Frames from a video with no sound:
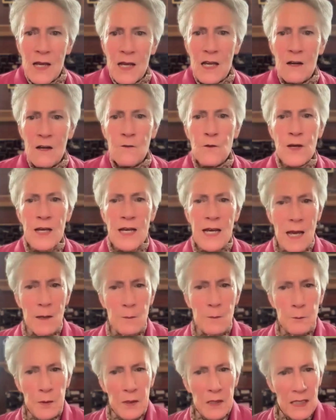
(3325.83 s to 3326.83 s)
If we
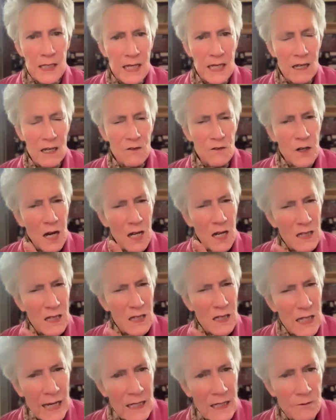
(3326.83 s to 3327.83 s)
can believe
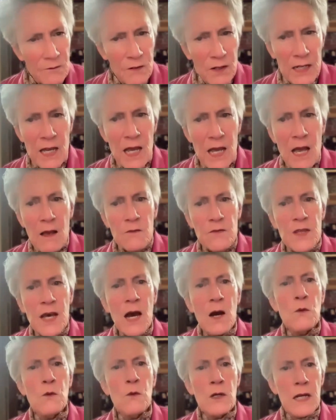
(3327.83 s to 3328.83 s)
collectively
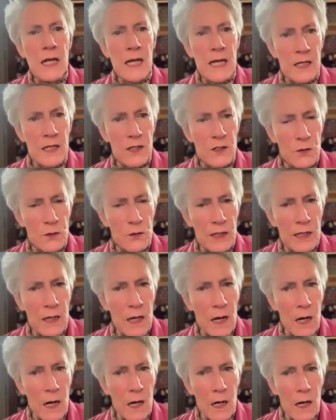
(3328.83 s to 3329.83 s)
that we're entering